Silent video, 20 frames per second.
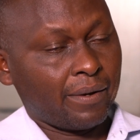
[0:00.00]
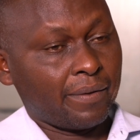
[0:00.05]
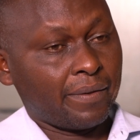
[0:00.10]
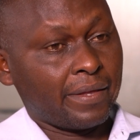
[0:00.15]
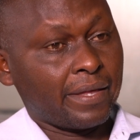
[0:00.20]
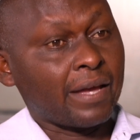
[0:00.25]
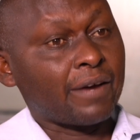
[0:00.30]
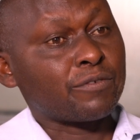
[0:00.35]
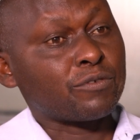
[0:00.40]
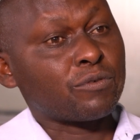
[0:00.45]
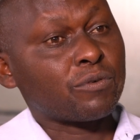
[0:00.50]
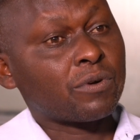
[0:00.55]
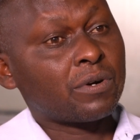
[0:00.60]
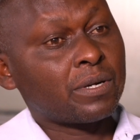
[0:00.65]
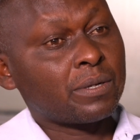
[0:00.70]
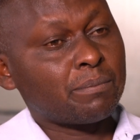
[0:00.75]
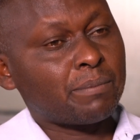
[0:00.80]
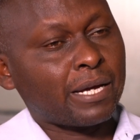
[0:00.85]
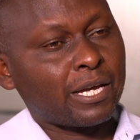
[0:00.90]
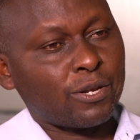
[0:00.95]
They have
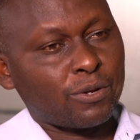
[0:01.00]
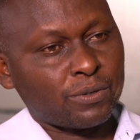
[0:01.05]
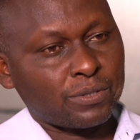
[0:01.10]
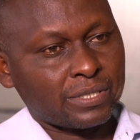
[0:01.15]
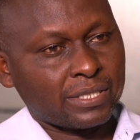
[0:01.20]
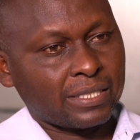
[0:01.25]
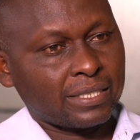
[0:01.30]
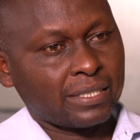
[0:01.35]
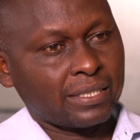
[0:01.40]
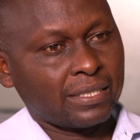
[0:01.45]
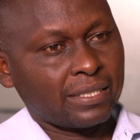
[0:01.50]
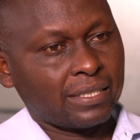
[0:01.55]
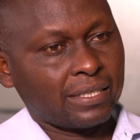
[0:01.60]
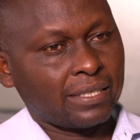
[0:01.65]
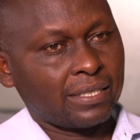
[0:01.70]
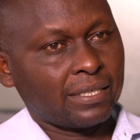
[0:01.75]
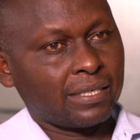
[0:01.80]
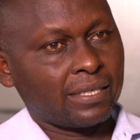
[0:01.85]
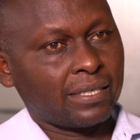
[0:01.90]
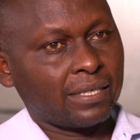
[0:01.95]
drawn bylaws
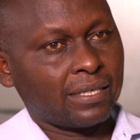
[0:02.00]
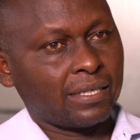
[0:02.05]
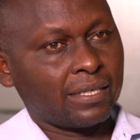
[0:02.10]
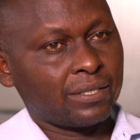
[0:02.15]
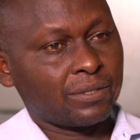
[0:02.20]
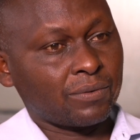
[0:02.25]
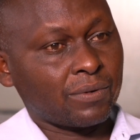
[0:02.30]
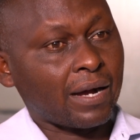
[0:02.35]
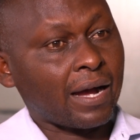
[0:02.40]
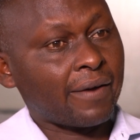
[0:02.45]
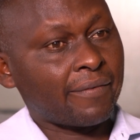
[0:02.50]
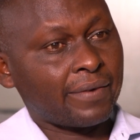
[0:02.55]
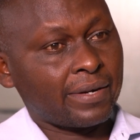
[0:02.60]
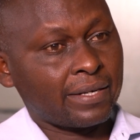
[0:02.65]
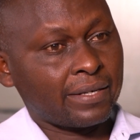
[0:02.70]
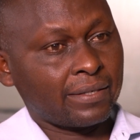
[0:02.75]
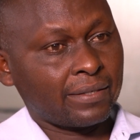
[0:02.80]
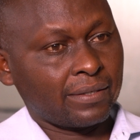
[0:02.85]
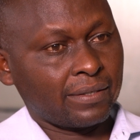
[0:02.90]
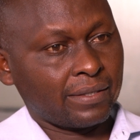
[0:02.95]
to
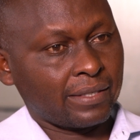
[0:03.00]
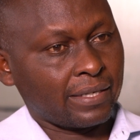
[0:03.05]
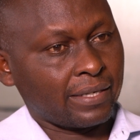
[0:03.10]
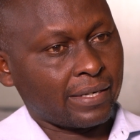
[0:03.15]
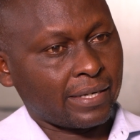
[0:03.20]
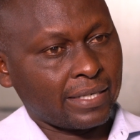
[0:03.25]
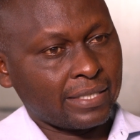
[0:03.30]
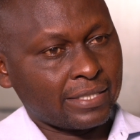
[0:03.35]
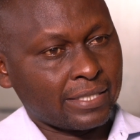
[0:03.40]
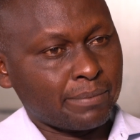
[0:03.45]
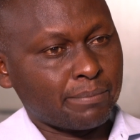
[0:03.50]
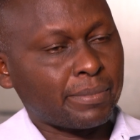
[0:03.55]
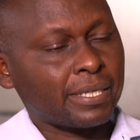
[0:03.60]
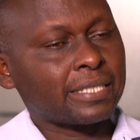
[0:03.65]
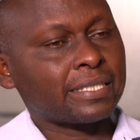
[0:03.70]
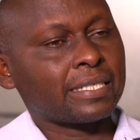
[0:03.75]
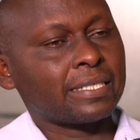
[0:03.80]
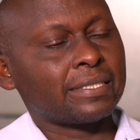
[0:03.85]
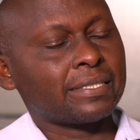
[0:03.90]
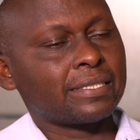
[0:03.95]
govern the grazing
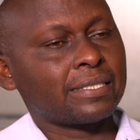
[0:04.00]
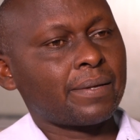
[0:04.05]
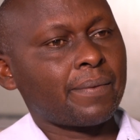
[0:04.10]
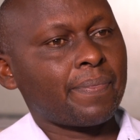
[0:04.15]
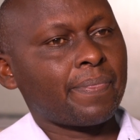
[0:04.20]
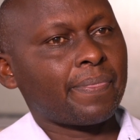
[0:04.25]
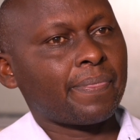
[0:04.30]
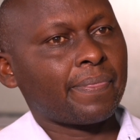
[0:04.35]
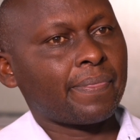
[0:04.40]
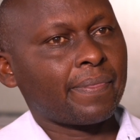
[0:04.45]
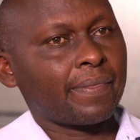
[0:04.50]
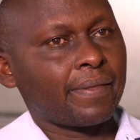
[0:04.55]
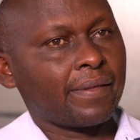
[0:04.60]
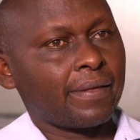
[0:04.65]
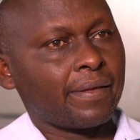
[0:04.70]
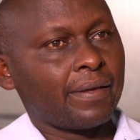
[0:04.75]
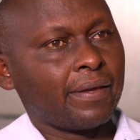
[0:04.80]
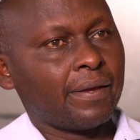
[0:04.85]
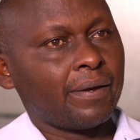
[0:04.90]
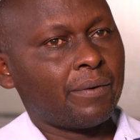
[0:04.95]
patterns,
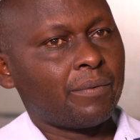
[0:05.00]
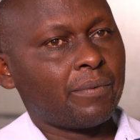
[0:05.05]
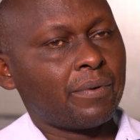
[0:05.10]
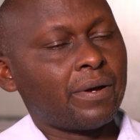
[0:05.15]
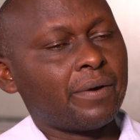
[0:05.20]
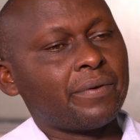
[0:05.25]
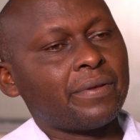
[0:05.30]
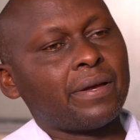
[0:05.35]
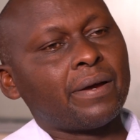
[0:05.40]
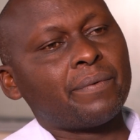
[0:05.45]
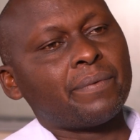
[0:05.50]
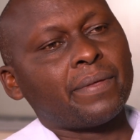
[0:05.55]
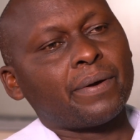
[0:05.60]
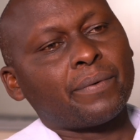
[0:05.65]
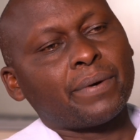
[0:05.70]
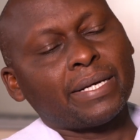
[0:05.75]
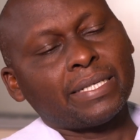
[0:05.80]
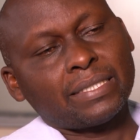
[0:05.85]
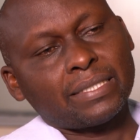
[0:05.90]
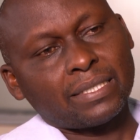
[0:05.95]
where we have the
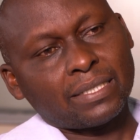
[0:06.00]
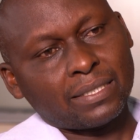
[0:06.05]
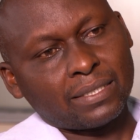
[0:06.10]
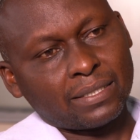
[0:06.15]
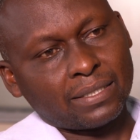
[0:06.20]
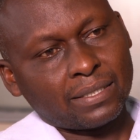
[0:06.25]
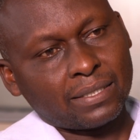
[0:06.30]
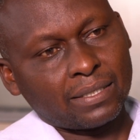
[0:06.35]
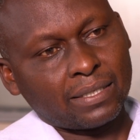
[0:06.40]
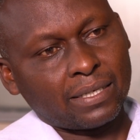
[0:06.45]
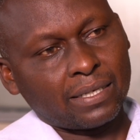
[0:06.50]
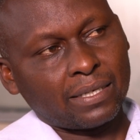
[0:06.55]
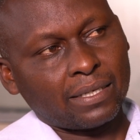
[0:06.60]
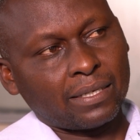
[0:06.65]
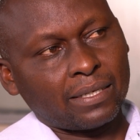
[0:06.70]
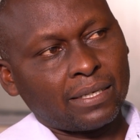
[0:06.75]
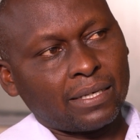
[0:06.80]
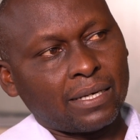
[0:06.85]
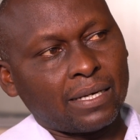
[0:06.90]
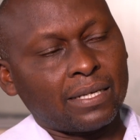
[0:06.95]
wet
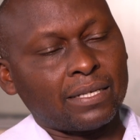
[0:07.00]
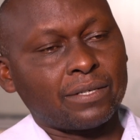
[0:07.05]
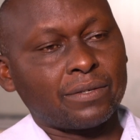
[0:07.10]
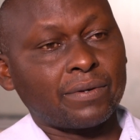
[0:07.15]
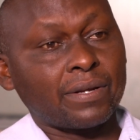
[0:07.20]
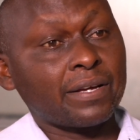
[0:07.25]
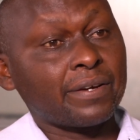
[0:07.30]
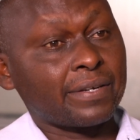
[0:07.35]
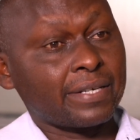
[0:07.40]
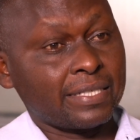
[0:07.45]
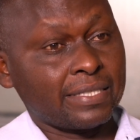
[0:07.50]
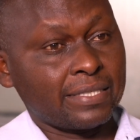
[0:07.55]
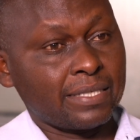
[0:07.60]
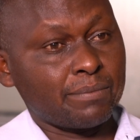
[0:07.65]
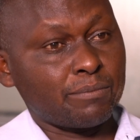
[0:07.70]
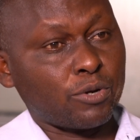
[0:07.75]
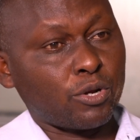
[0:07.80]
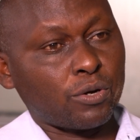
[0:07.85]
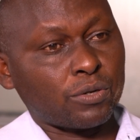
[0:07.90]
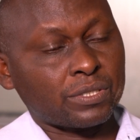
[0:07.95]
and rain
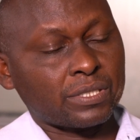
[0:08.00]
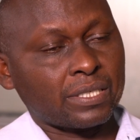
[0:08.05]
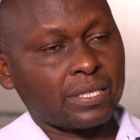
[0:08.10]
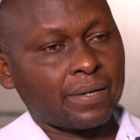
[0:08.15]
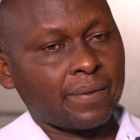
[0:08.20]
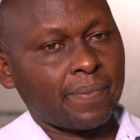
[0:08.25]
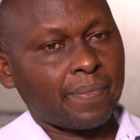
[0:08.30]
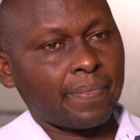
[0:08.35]
grazing blocks.